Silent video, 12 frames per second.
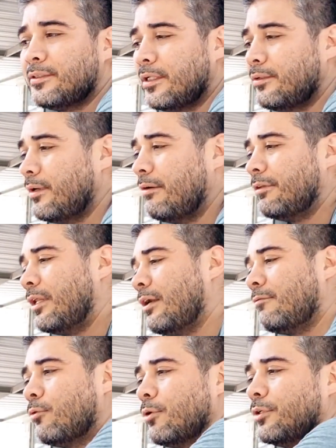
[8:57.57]
I do have a lot of
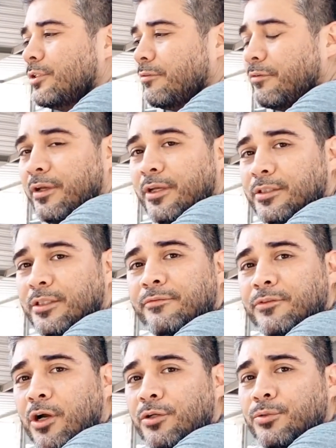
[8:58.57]
orders, as I've
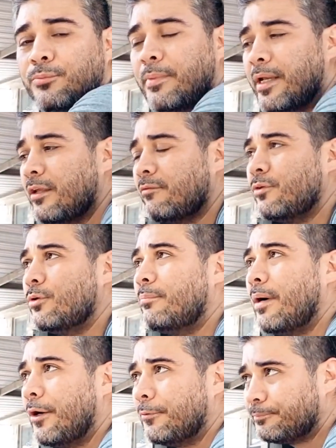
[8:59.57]
talked to many of you
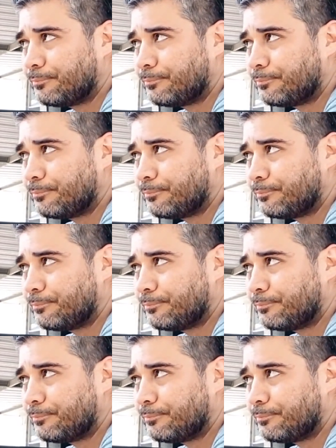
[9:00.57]
about.